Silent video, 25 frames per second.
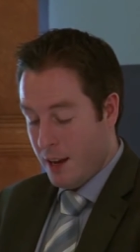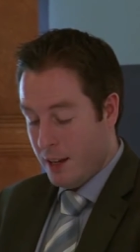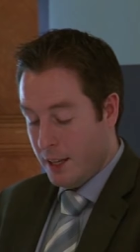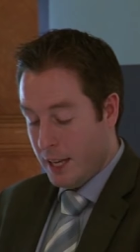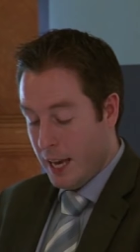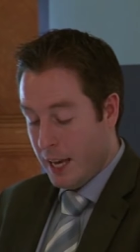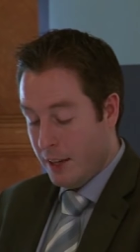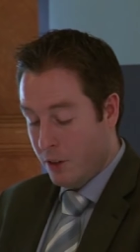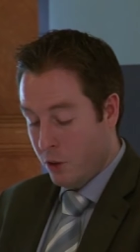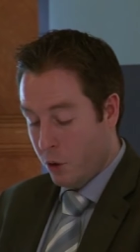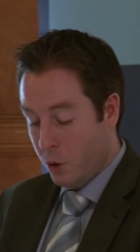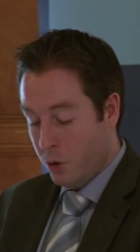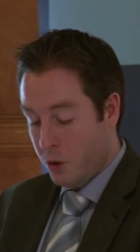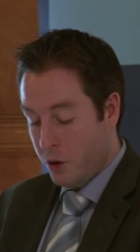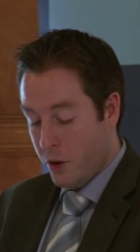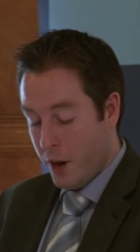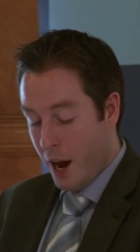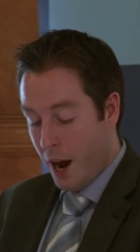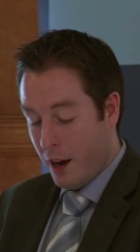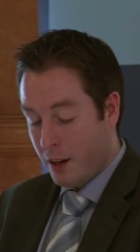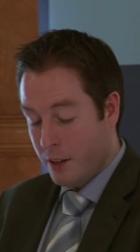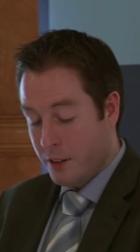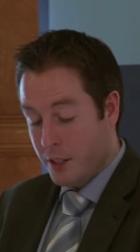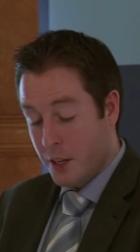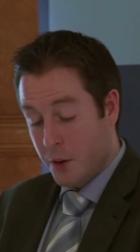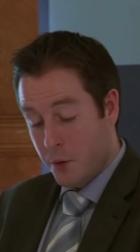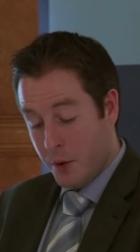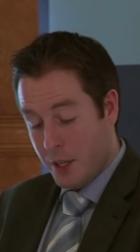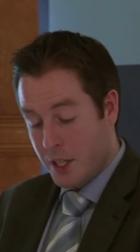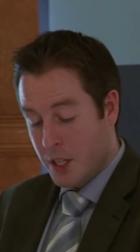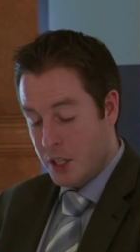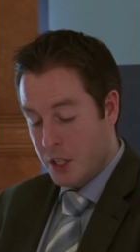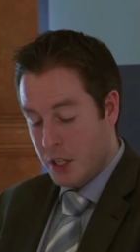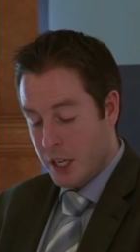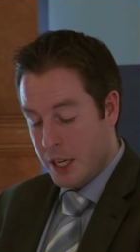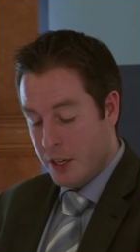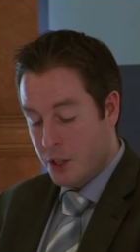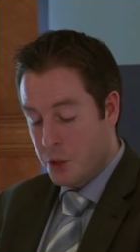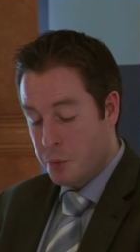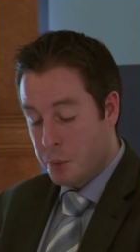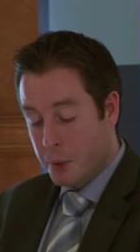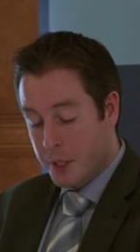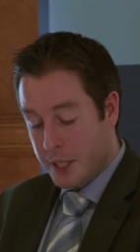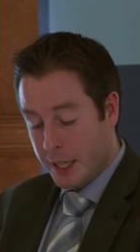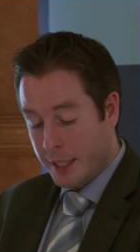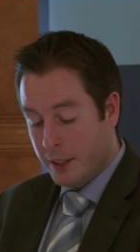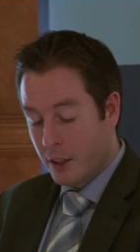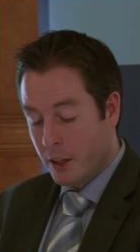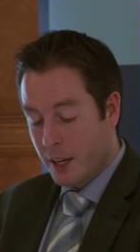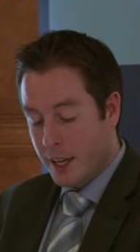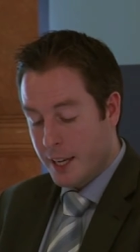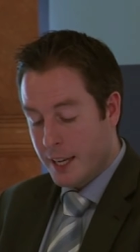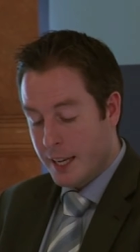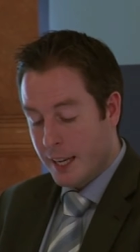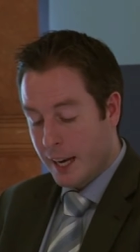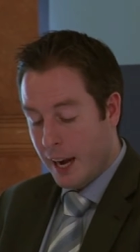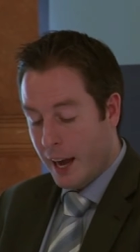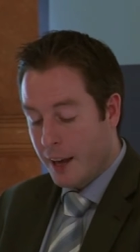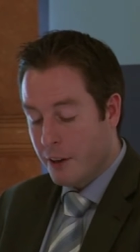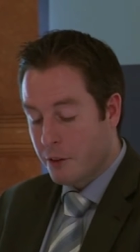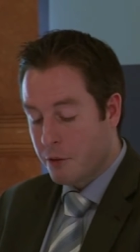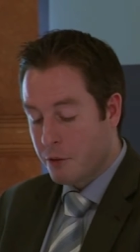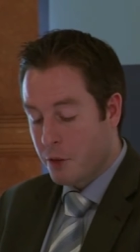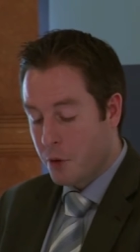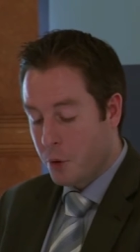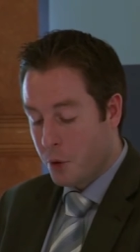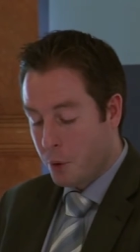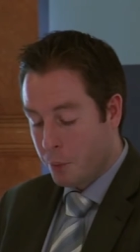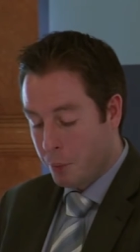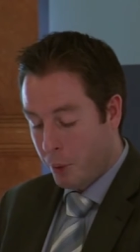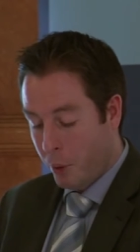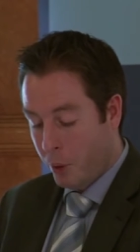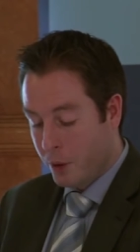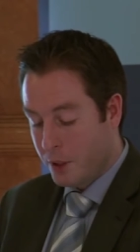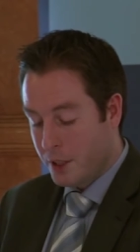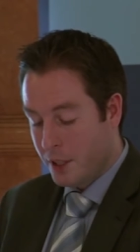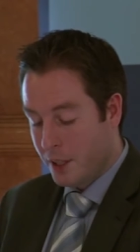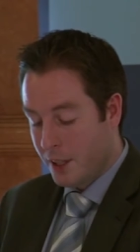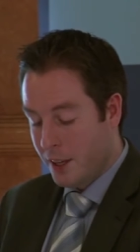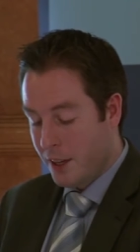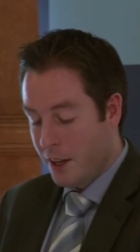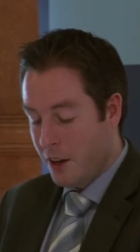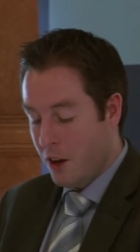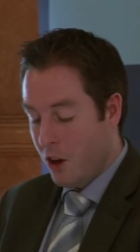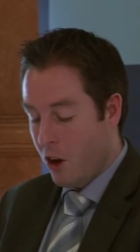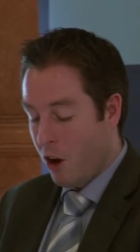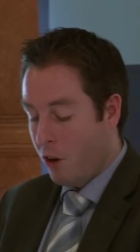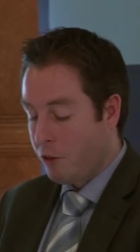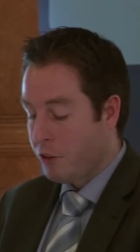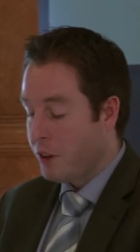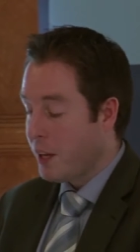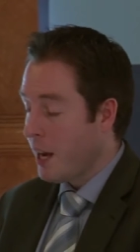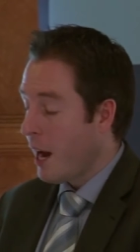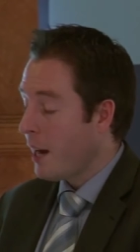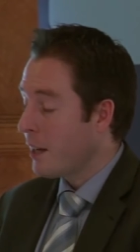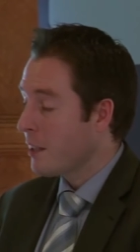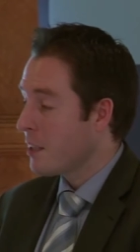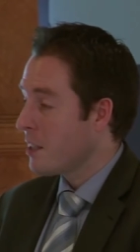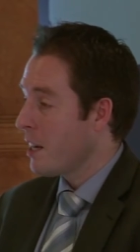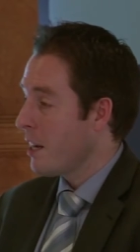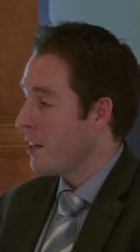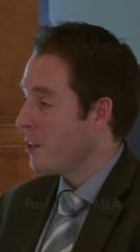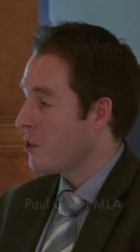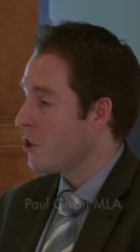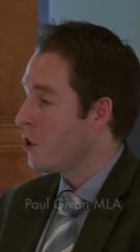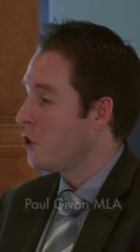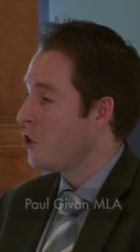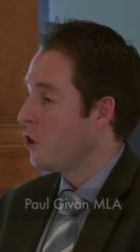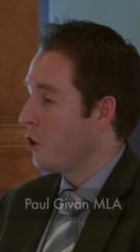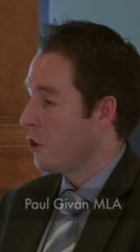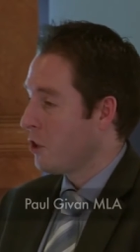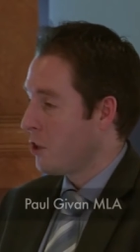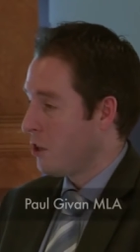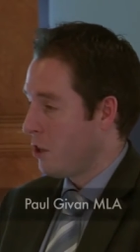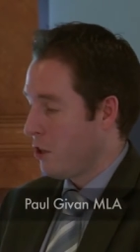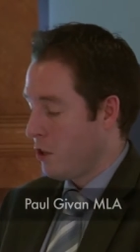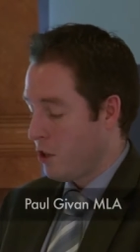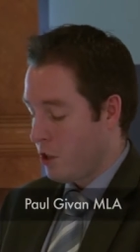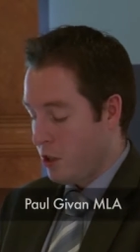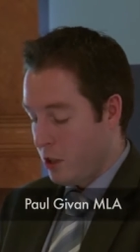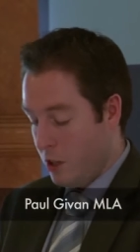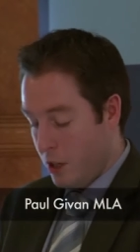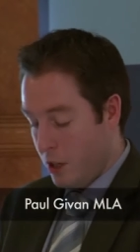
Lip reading: in Northern Ireland in recent years, particularly in light of the report of the Access to Justice